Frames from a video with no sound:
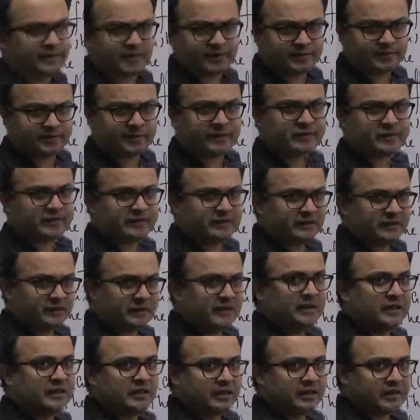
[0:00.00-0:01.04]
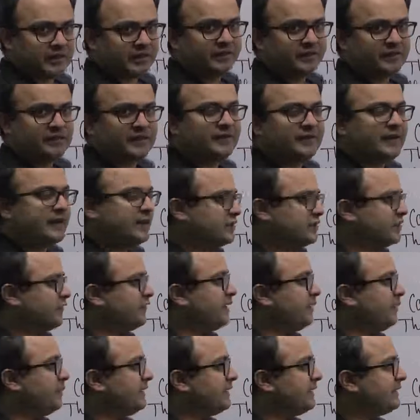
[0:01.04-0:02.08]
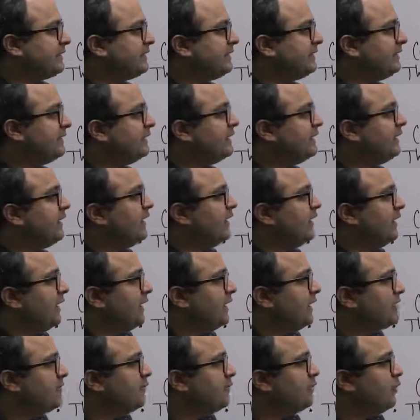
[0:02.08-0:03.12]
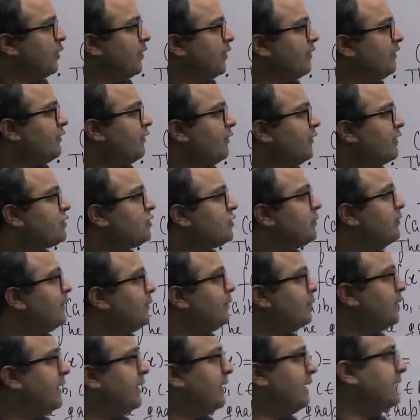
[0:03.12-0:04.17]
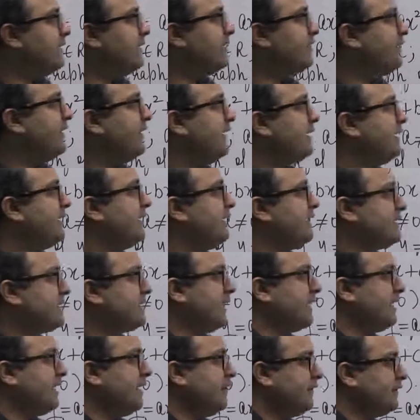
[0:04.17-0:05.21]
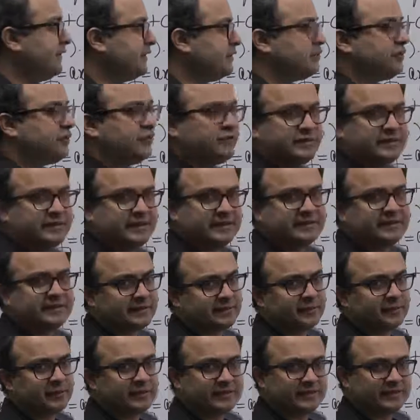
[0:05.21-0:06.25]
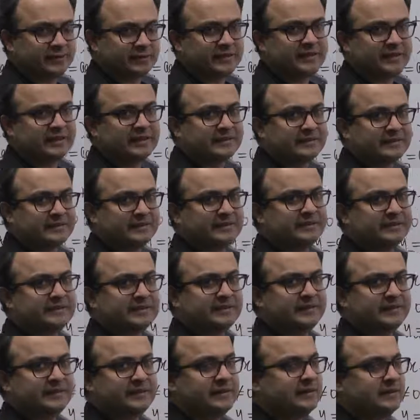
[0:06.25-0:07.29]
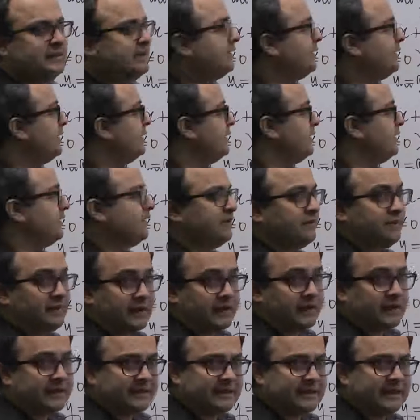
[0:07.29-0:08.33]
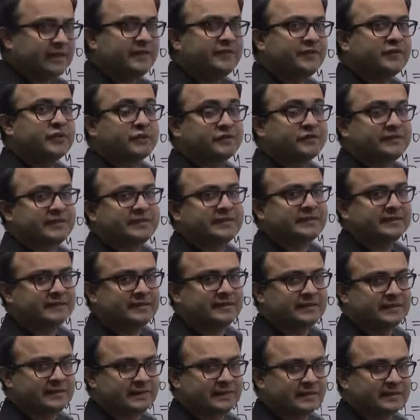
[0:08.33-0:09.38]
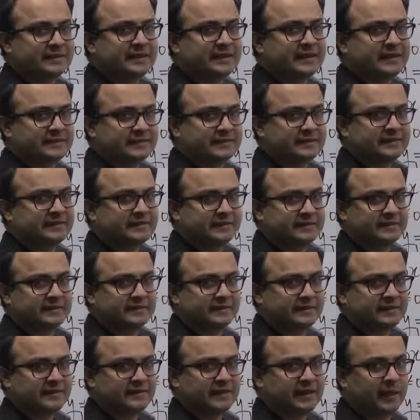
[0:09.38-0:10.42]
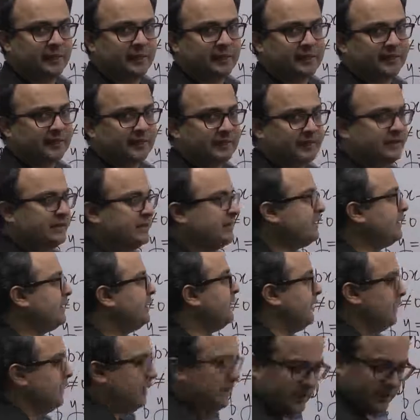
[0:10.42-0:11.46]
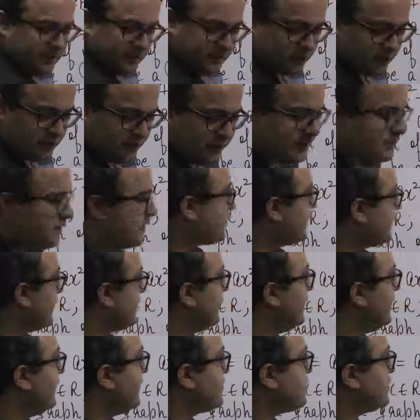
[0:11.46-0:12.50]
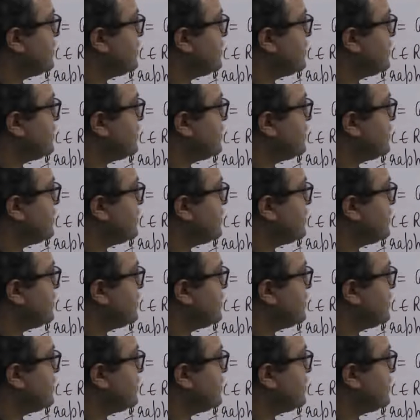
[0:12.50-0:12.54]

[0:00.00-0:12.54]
expression, given the values of a, b and c, it is important for us to be able to identify that exactly which of these 6 possible cases is, exactly which of these 6 cases is happening, right? So let's just quickly list